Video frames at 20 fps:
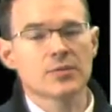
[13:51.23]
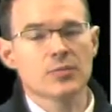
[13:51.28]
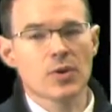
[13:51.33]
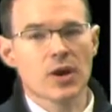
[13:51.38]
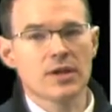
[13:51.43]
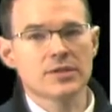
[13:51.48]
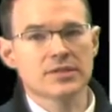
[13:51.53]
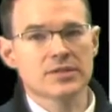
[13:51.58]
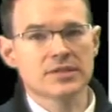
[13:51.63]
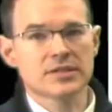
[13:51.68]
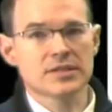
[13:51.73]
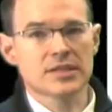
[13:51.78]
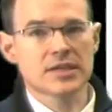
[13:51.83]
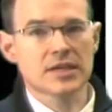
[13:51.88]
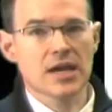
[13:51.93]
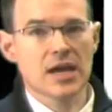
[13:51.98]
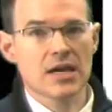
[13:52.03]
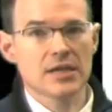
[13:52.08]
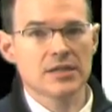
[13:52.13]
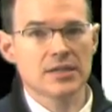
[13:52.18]
processing of
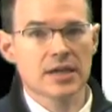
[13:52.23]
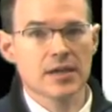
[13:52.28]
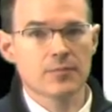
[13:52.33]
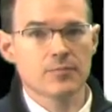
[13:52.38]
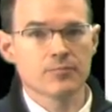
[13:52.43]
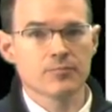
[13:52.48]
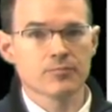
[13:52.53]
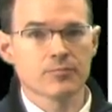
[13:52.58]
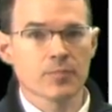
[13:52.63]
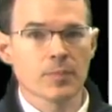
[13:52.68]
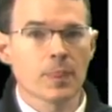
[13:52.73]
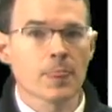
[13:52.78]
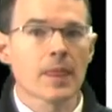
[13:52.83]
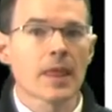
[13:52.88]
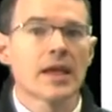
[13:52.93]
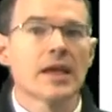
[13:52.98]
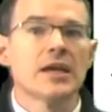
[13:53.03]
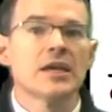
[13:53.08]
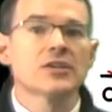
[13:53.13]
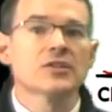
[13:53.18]
the content.
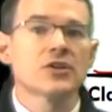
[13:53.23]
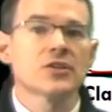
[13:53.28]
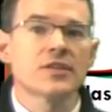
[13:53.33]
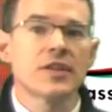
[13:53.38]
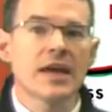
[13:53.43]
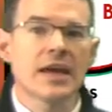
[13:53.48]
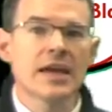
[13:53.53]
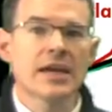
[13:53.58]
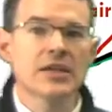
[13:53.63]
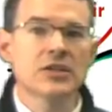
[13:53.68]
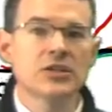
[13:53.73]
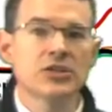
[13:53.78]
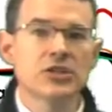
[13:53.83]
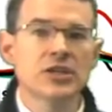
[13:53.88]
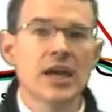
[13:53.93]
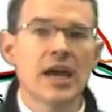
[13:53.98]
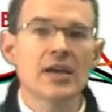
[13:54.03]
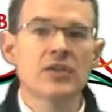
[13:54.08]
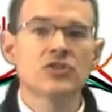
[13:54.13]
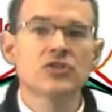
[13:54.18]
So then
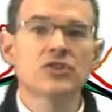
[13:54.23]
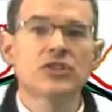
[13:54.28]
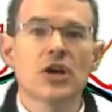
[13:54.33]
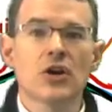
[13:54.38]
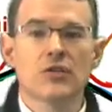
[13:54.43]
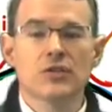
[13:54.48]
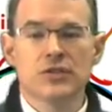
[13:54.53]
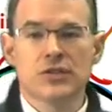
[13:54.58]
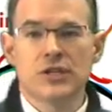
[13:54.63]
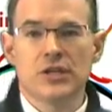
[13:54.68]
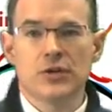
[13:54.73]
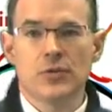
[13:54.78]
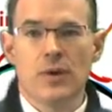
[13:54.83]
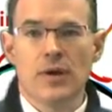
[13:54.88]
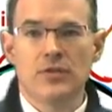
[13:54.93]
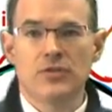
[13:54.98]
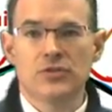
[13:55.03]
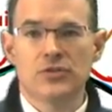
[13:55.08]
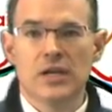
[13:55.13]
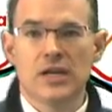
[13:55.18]
she asked Chelsea a
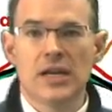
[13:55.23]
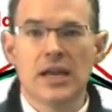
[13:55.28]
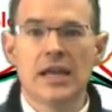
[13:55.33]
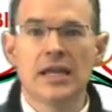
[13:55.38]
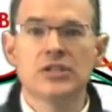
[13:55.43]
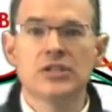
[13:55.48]
question, and